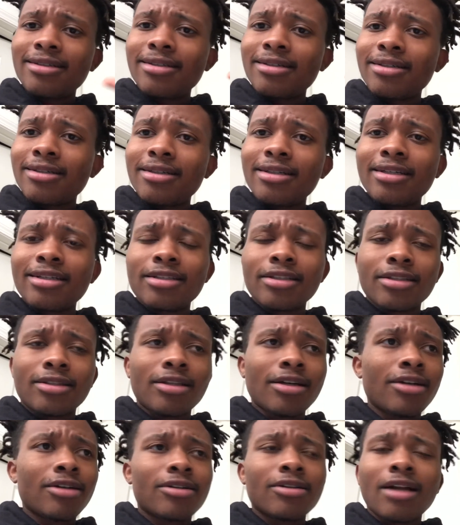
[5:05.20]
and the
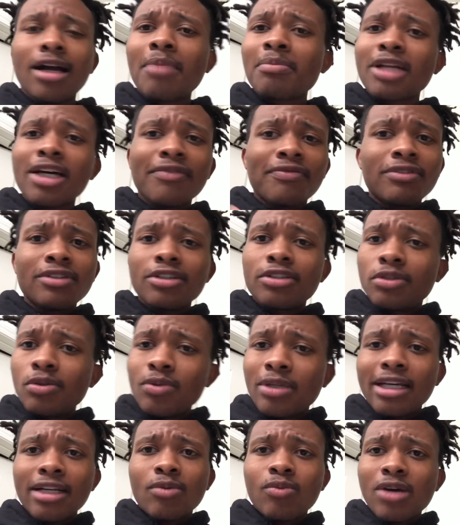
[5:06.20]
third. I'm not finna do
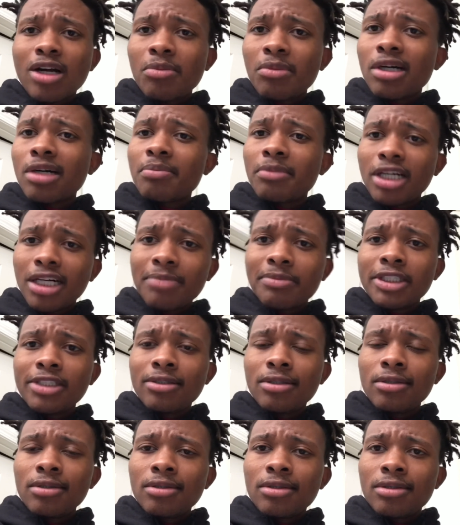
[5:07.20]
that around my mama.
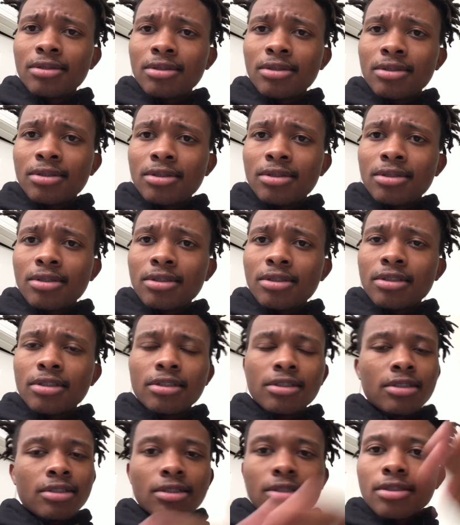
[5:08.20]

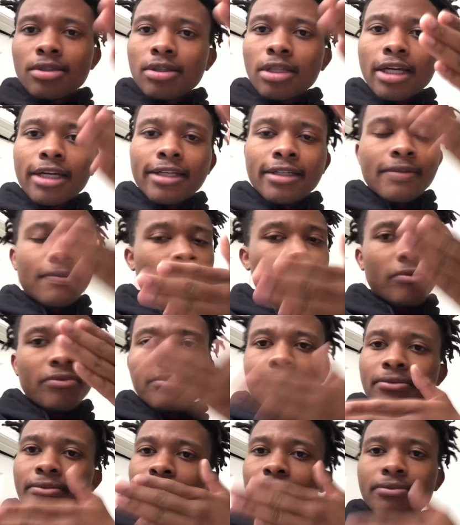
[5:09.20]
Like,
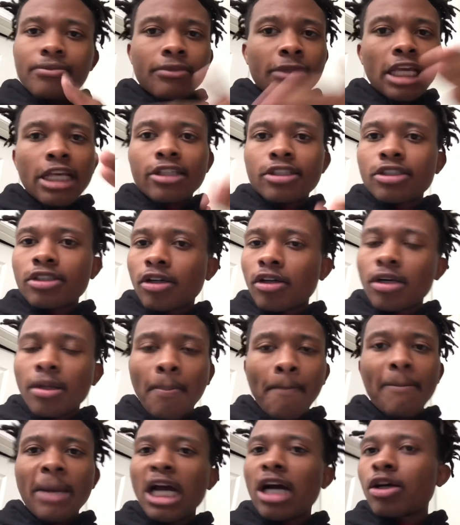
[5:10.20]
it's certain
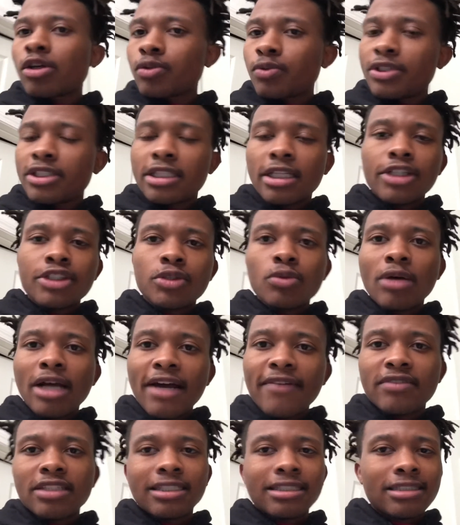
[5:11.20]
boundaries that you have
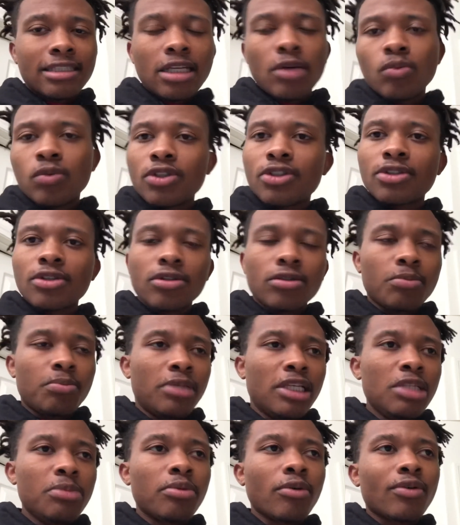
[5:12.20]
to set with certain
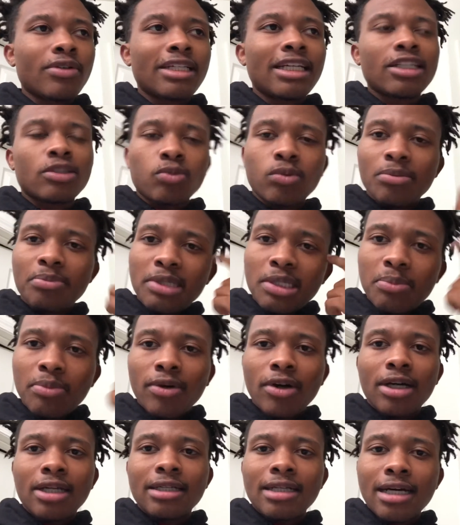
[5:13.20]
people, and that's what people
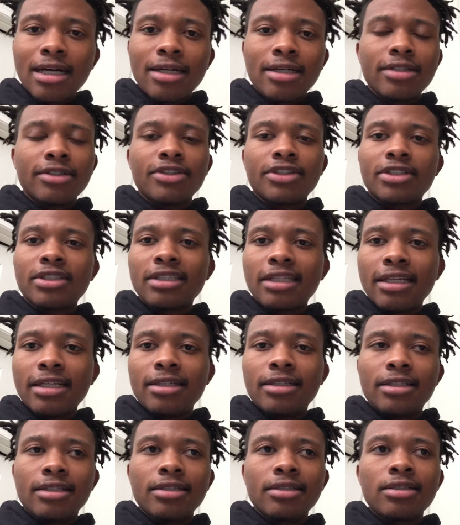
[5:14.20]
are not understanding.